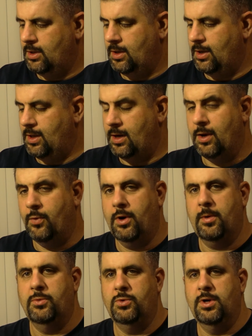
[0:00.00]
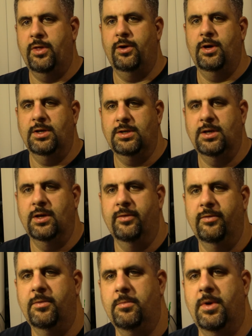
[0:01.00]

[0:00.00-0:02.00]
and welcome to another edition of